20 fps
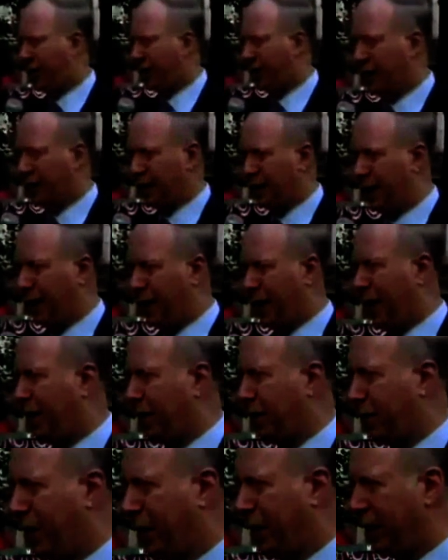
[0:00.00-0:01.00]
uh, that, uh,
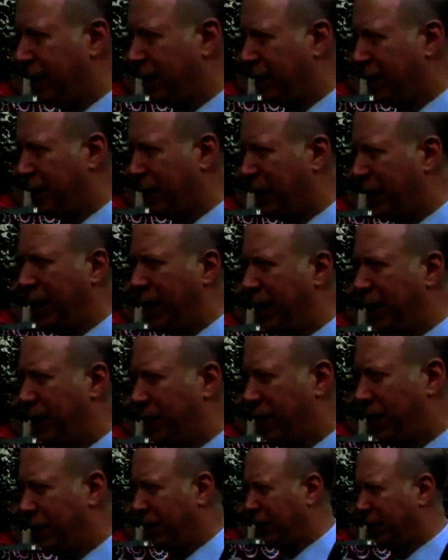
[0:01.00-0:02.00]
I don't think that's something I
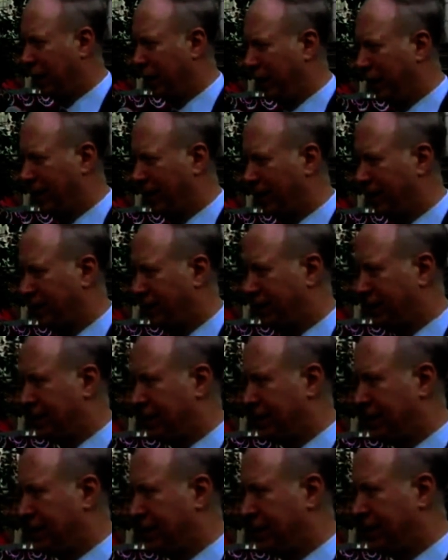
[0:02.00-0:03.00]
need to talk to you about.
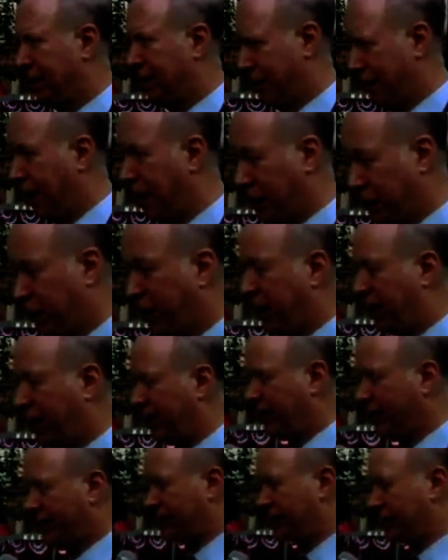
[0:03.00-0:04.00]
Really? That's
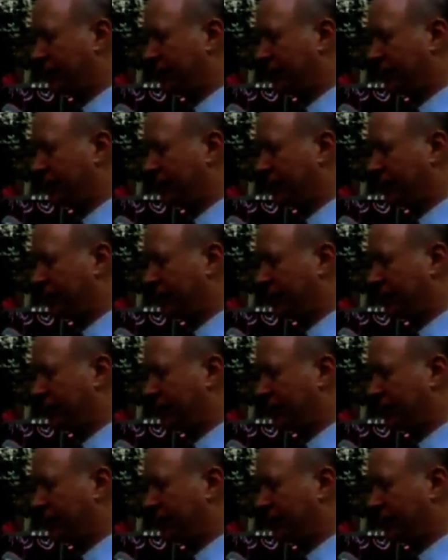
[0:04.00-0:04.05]
right.